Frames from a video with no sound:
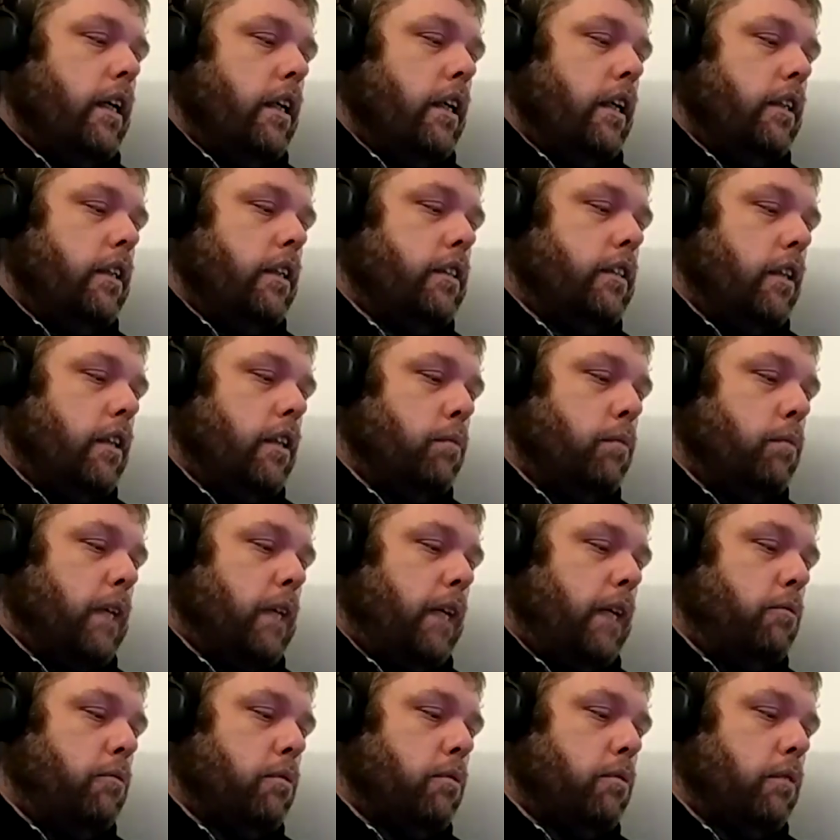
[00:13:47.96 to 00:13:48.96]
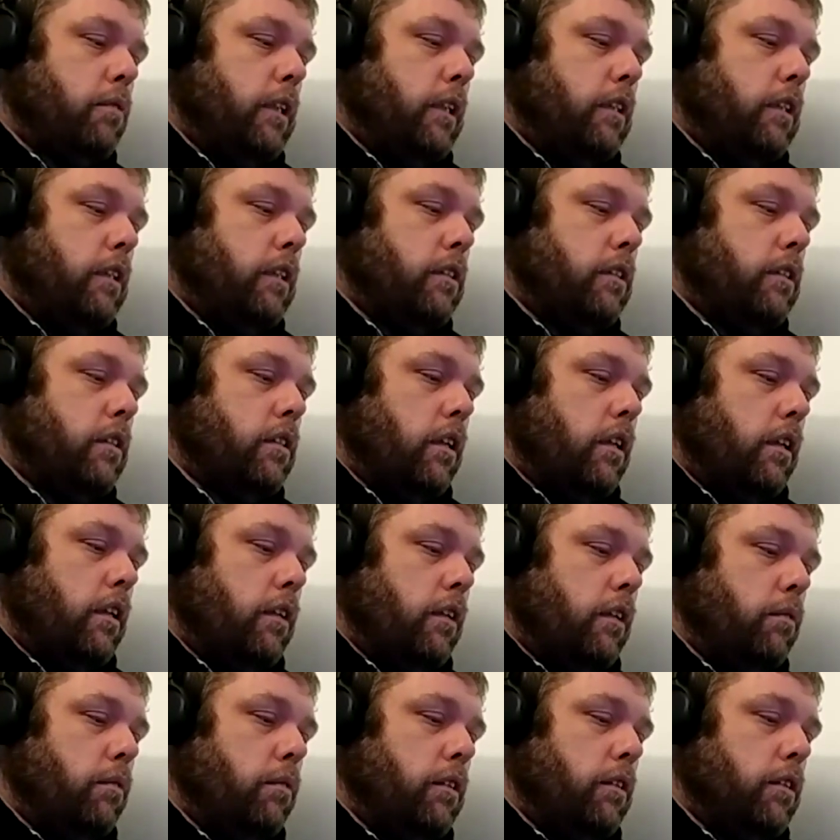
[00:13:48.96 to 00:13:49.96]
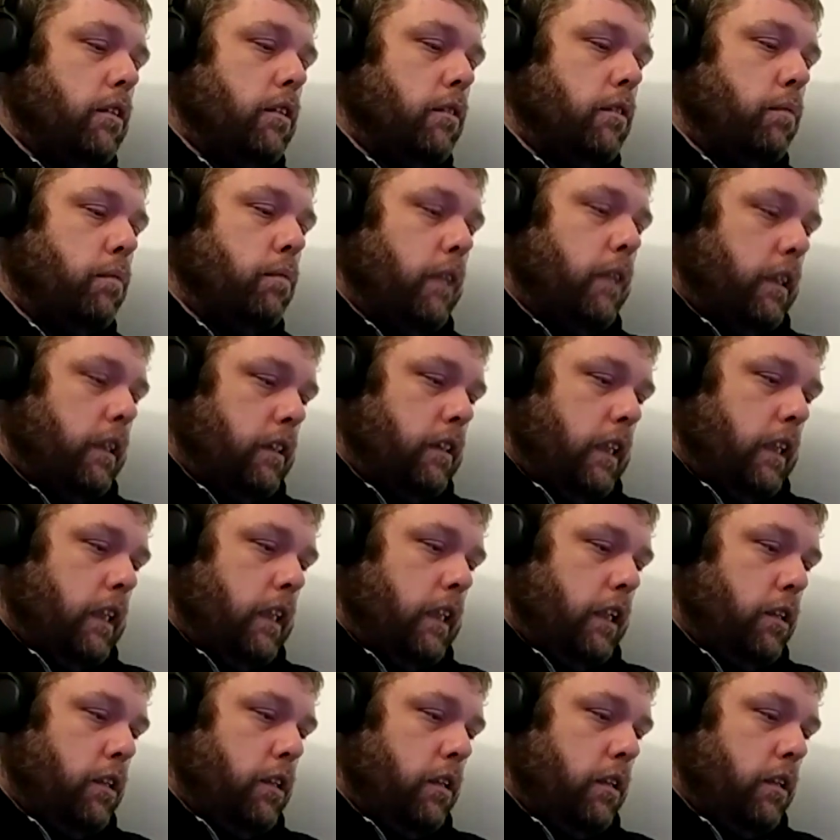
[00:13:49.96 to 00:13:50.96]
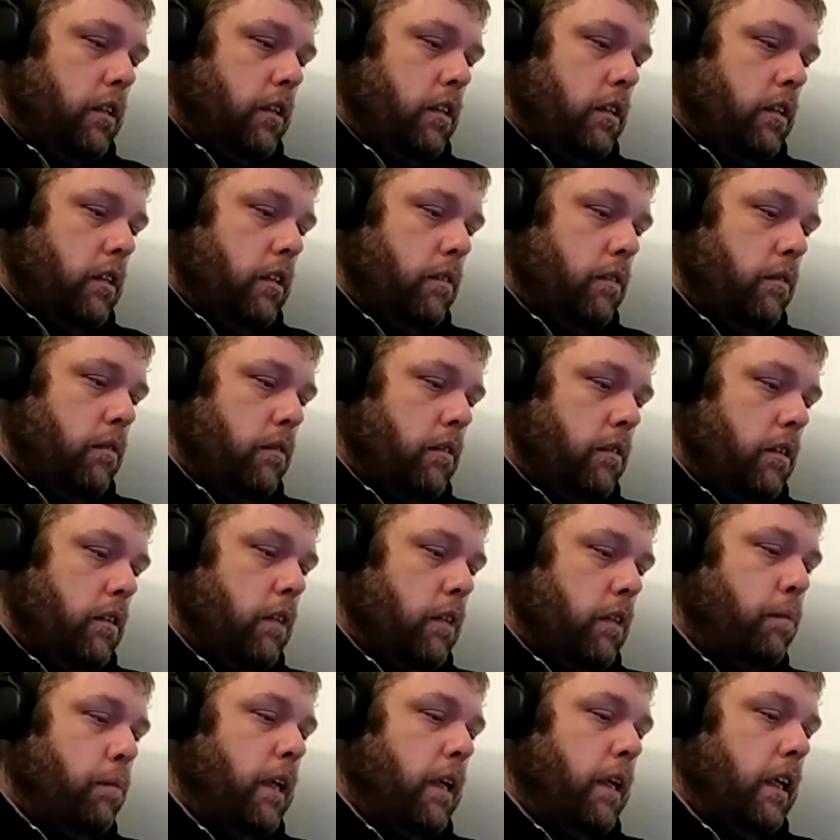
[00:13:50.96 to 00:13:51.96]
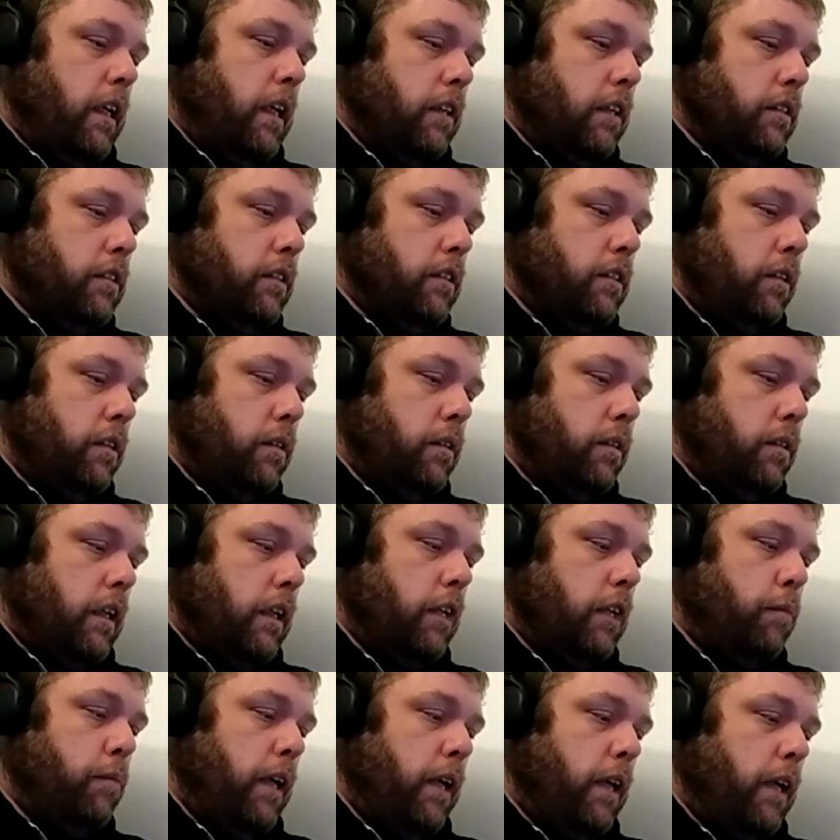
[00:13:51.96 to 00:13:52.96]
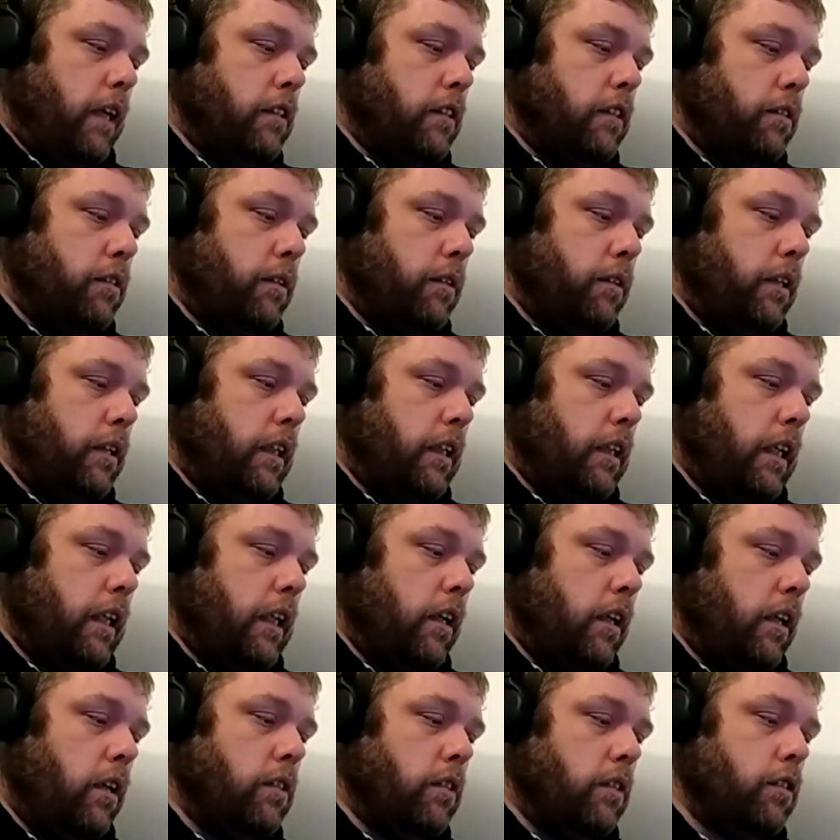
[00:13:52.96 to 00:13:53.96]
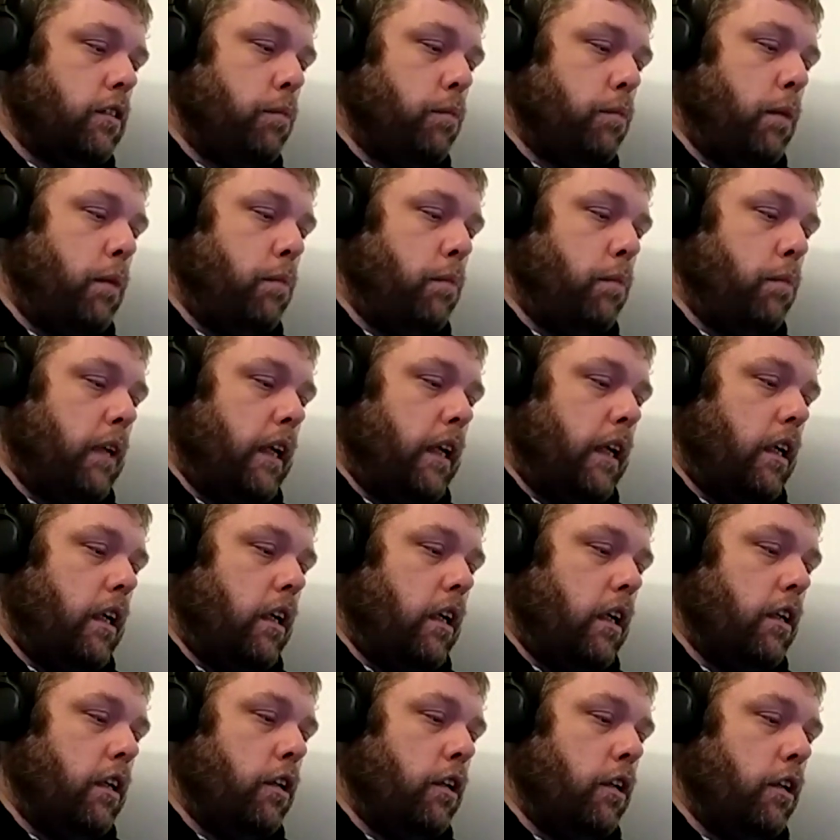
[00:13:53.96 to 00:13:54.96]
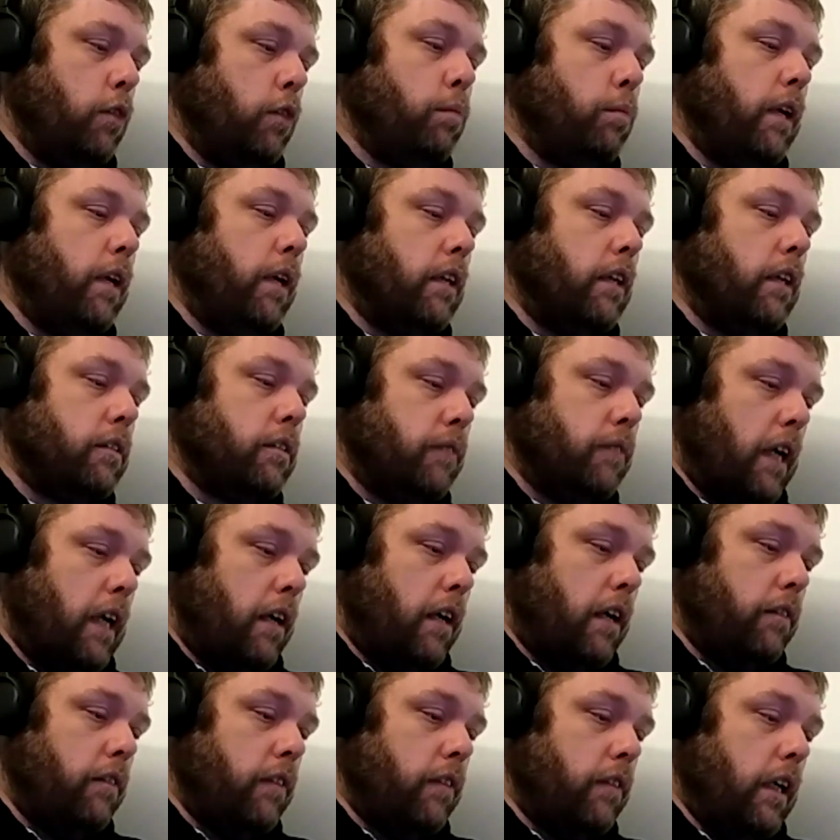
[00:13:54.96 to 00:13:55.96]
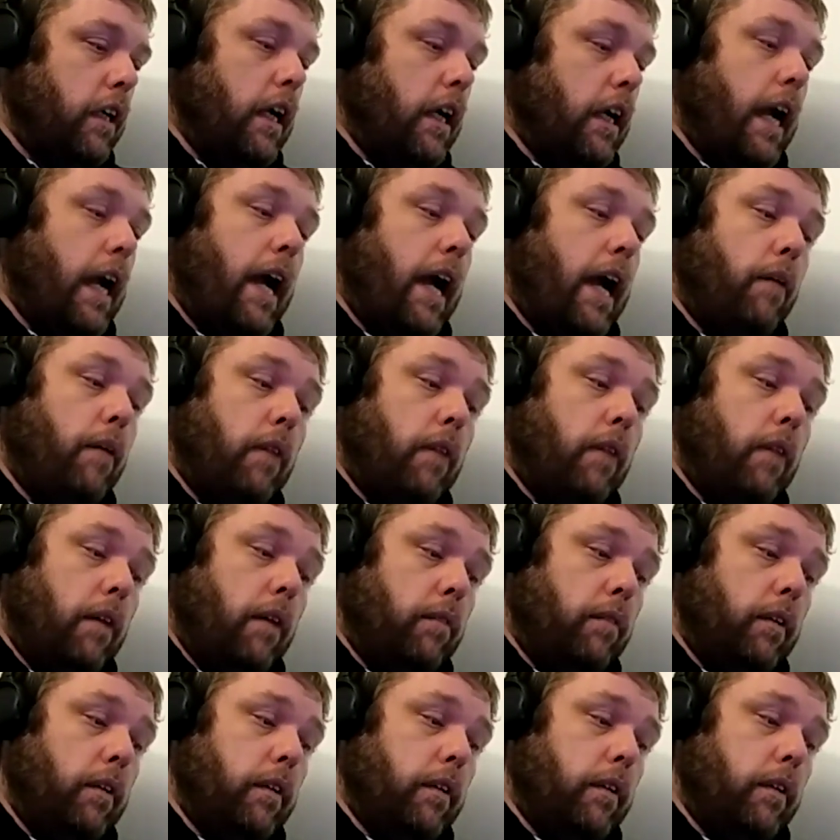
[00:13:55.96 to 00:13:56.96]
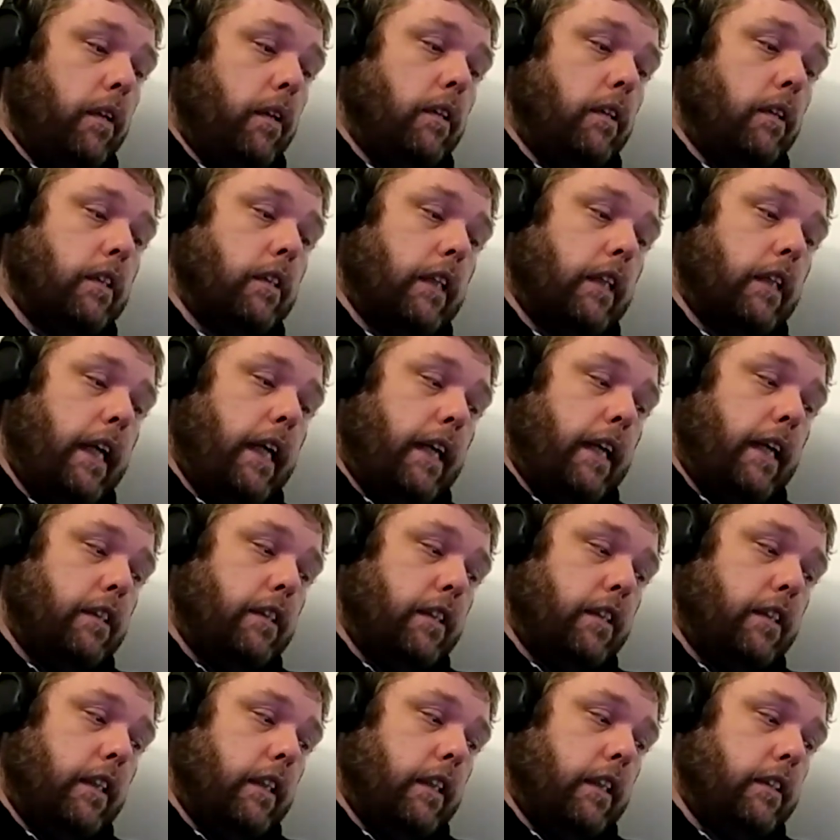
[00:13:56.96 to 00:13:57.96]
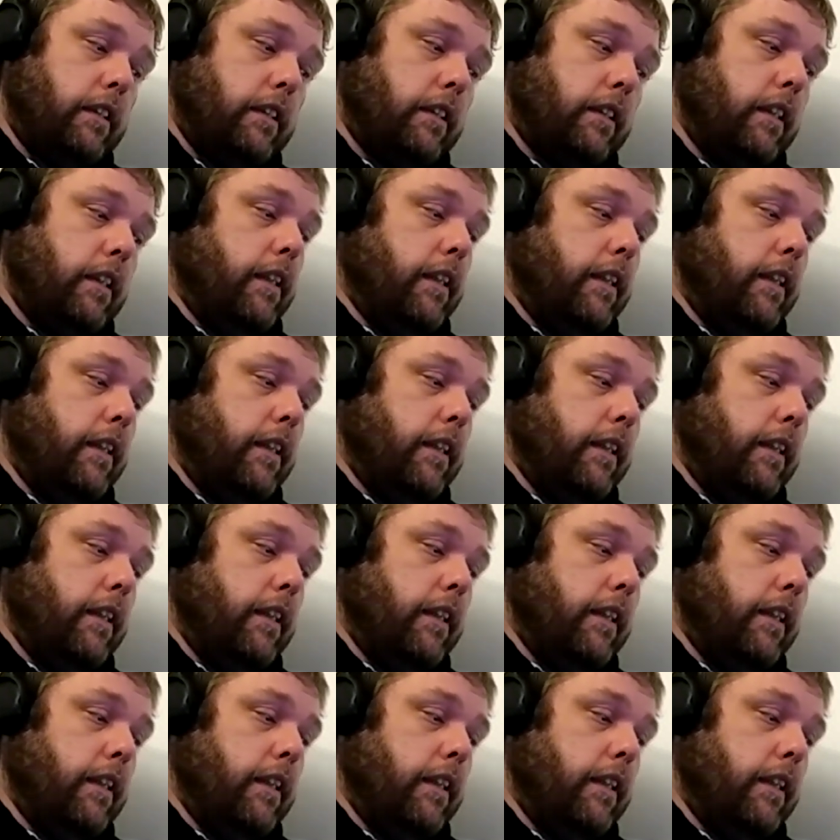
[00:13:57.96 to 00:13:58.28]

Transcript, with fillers: Some games released on the original PlayStation, the PS2 and the PS3 can also be played on the new PS5. However, there's a catch to this